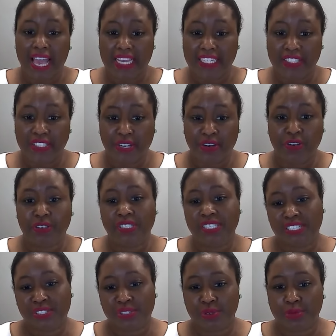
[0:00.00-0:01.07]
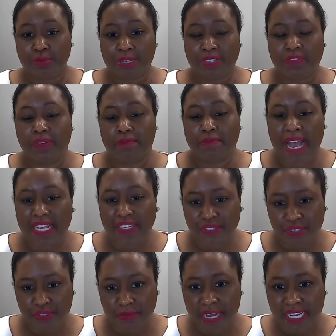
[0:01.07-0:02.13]
and it turns into a bit of a
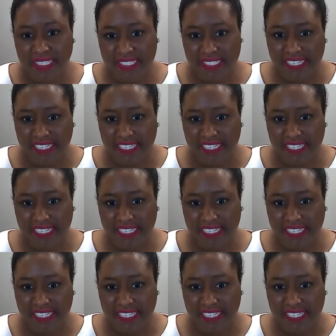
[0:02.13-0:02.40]
mastermind